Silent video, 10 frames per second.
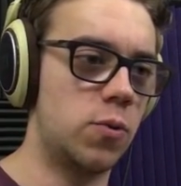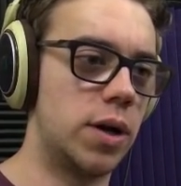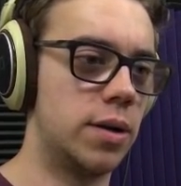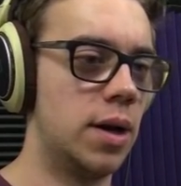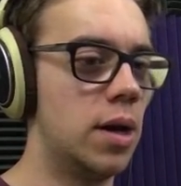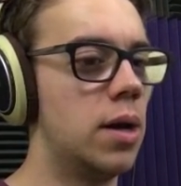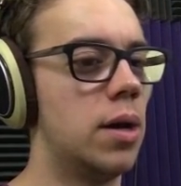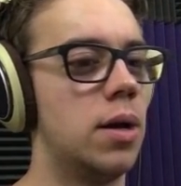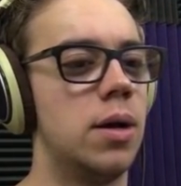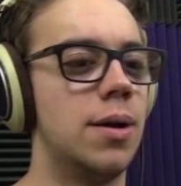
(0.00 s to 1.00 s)
one.
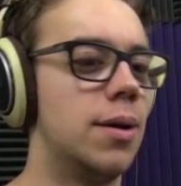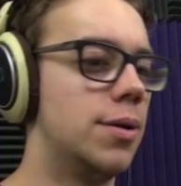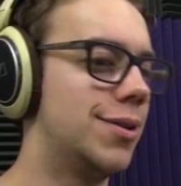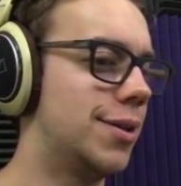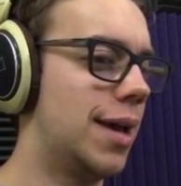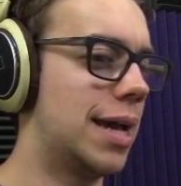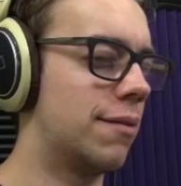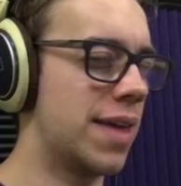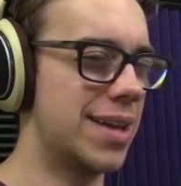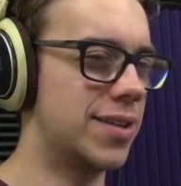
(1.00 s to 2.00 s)
And
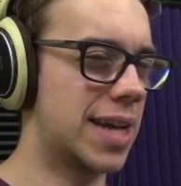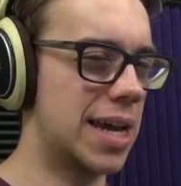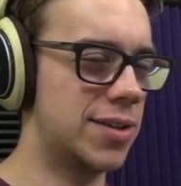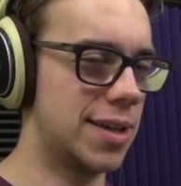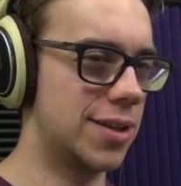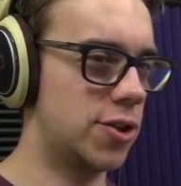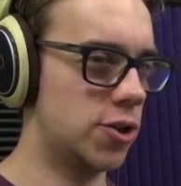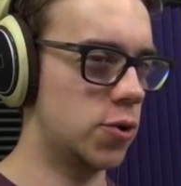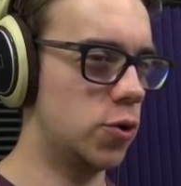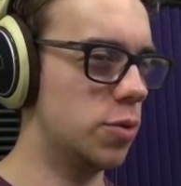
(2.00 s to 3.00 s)
if that's the case, then it's
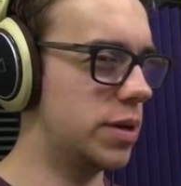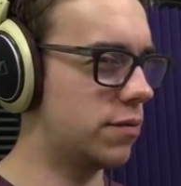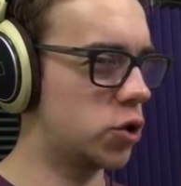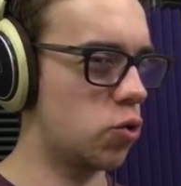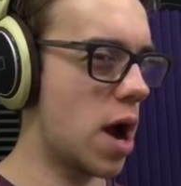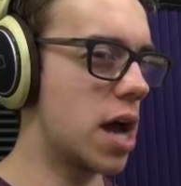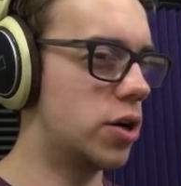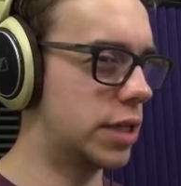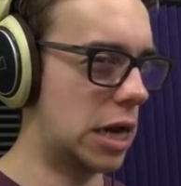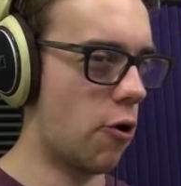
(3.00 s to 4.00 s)
just a little bit of
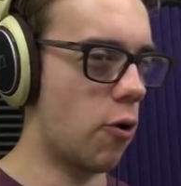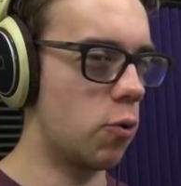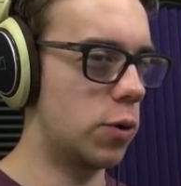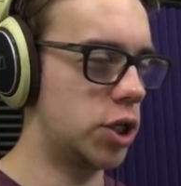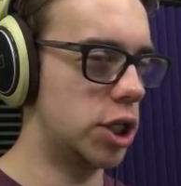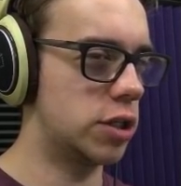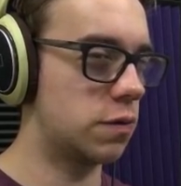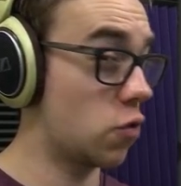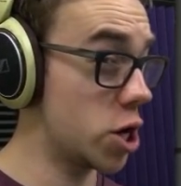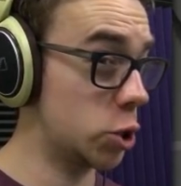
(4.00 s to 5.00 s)
trial and error, which is
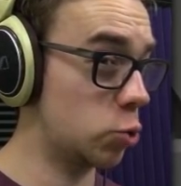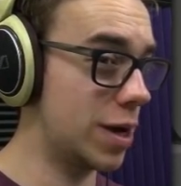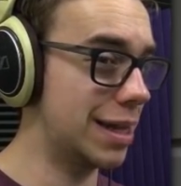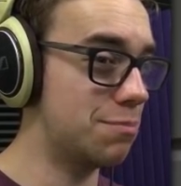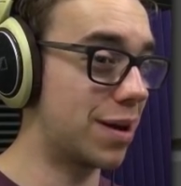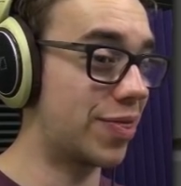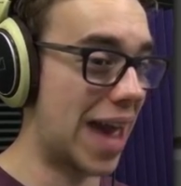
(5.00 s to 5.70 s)
frustrating, but